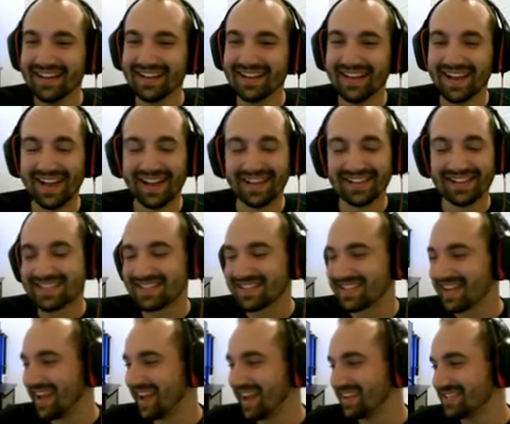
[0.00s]

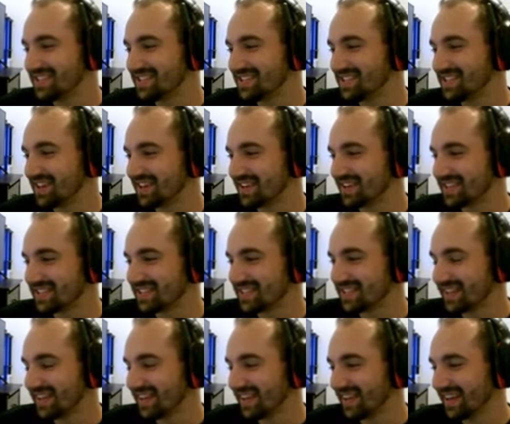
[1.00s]
It's just